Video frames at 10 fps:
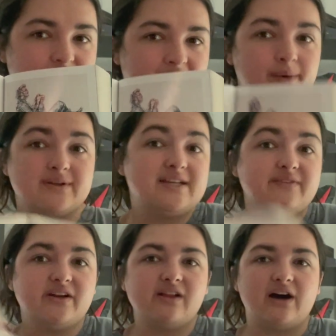He wasn't
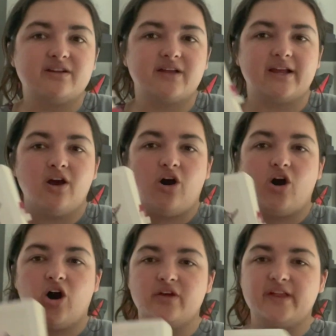even allowed to, like,
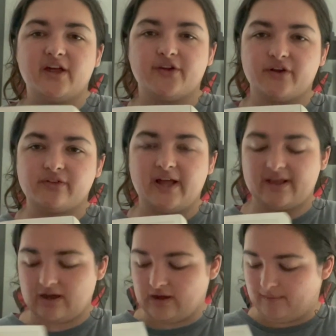all the other, like,
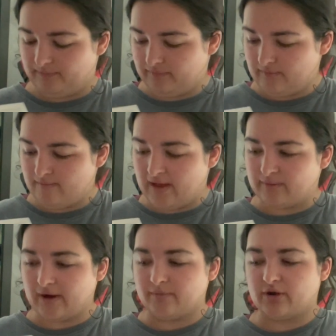men were
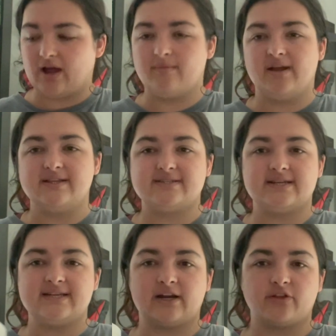able to come in and sit
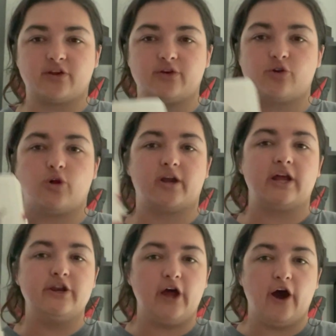down on their own accord.
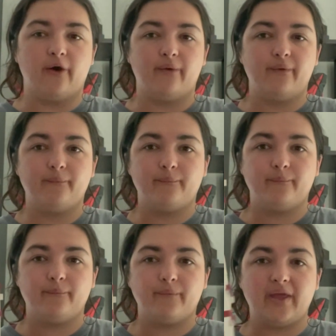No,
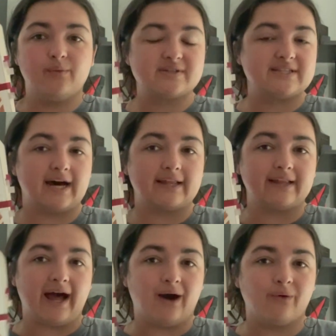he was not
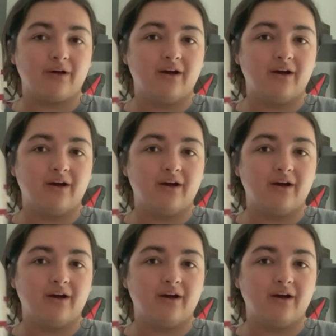allowed.